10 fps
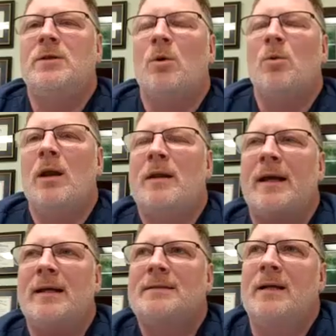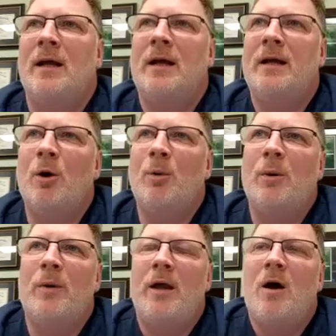one of the things that, when
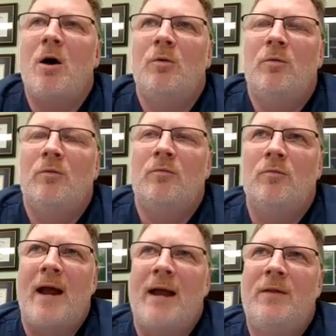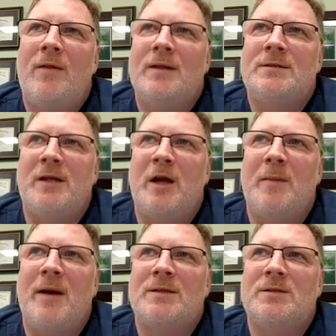we all read the
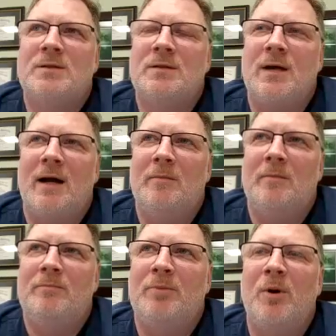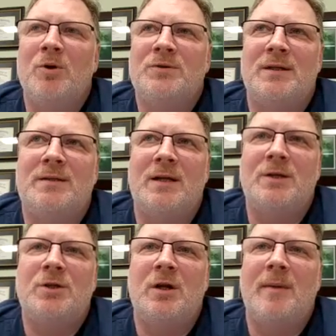CMS proposed
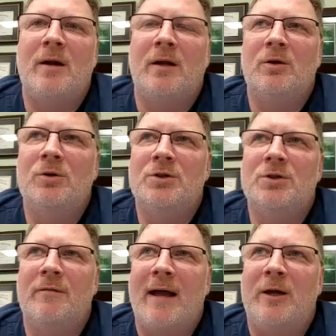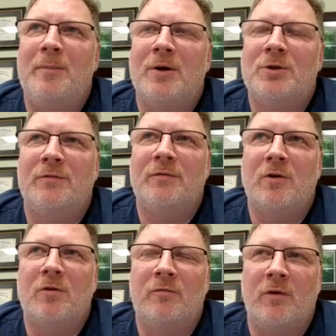decision about inclusion of acupuncture
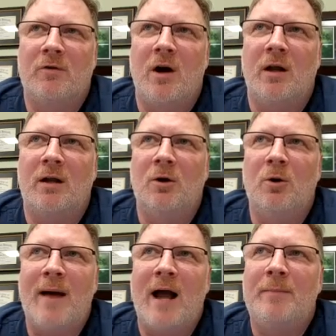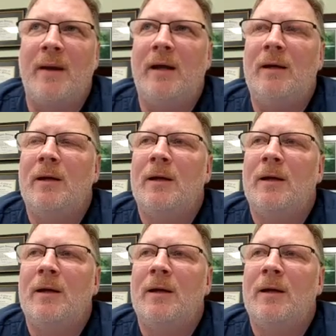for chronic low back pain,